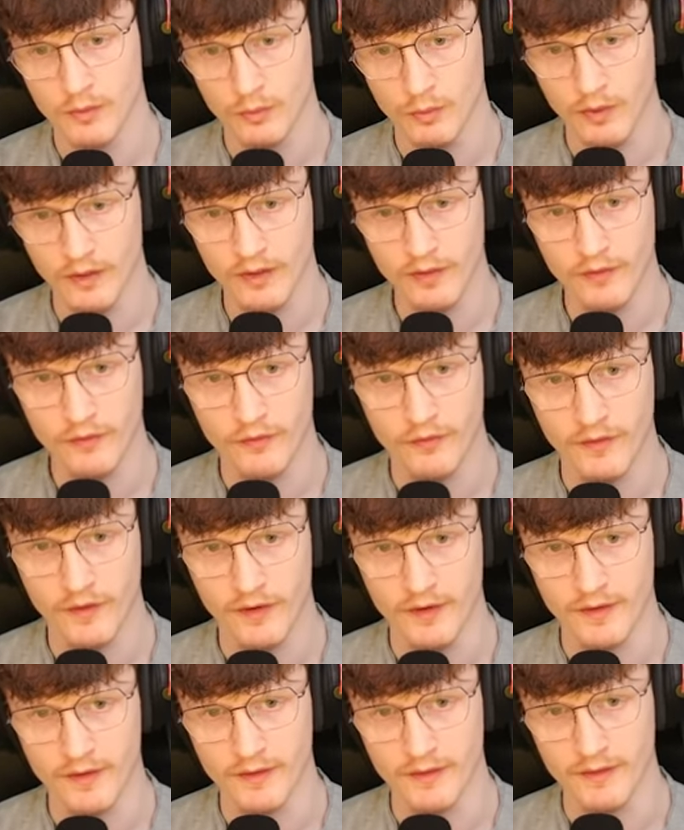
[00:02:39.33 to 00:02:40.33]
Real
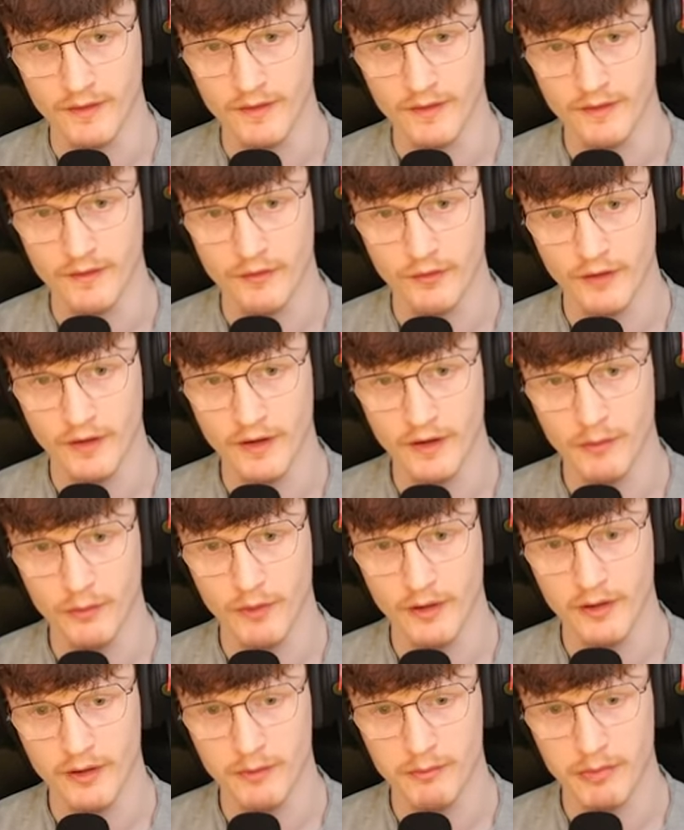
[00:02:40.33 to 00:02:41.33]
fun. Free
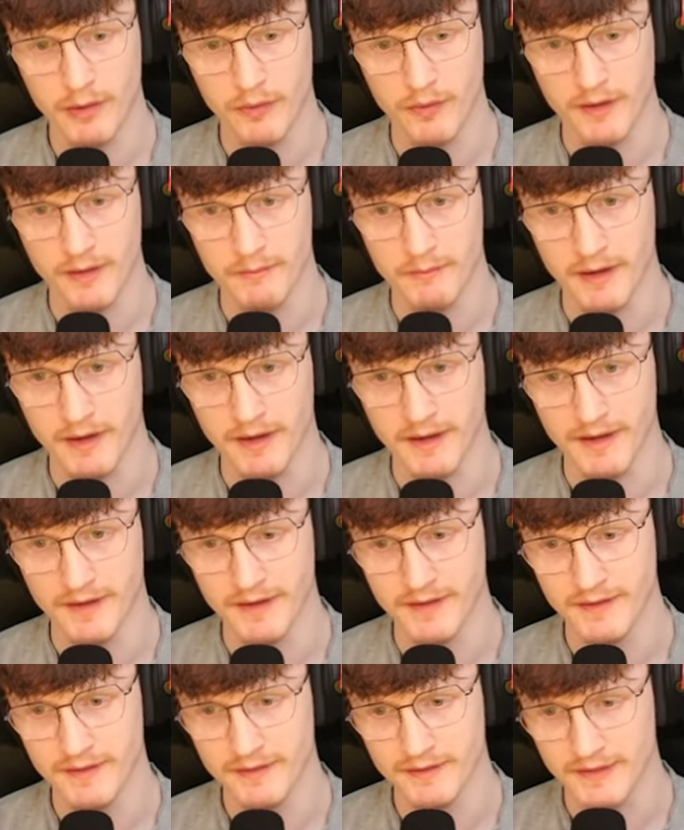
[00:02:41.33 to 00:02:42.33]
real
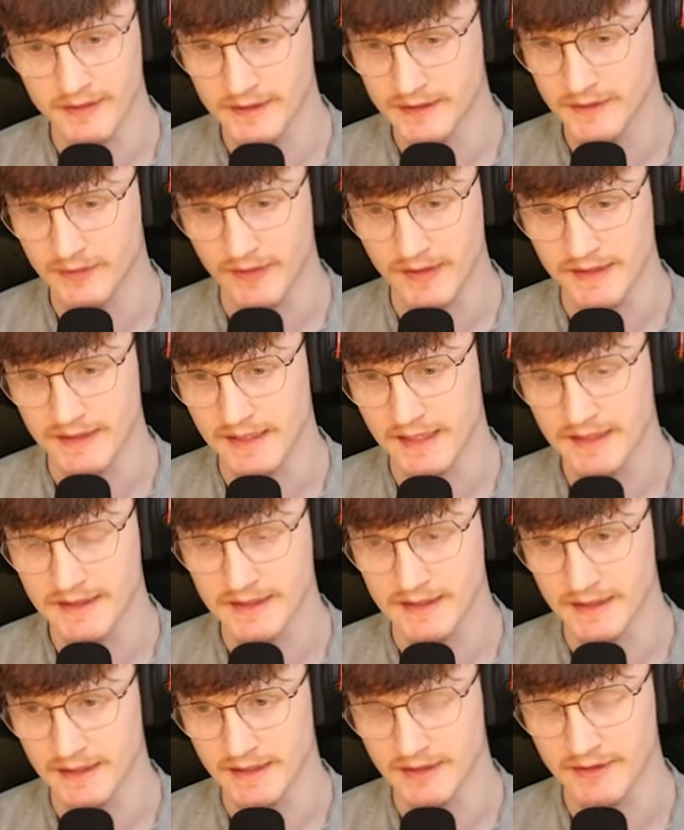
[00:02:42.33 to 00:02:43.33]
Pokemon. This is
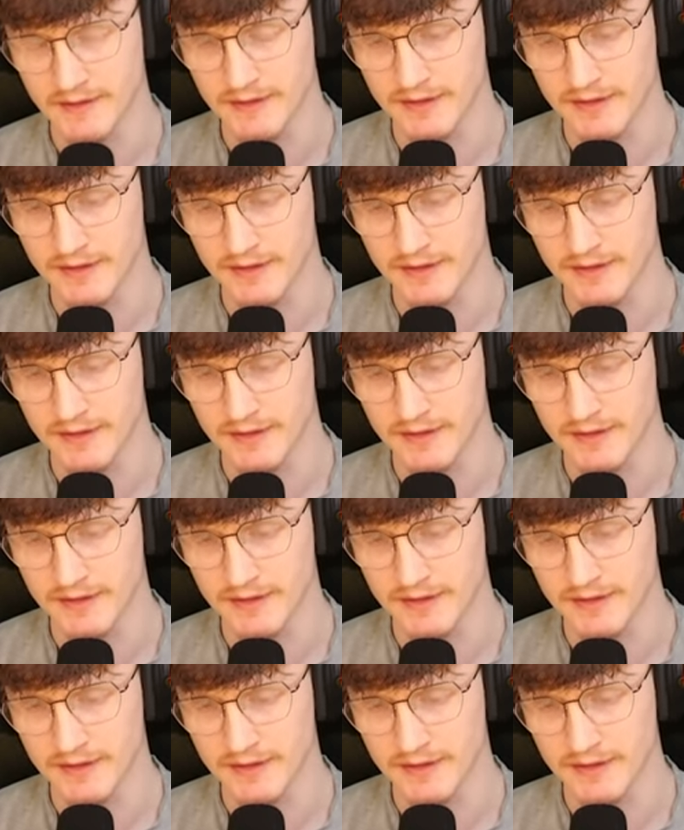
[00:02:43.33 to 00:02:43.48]
fantastic.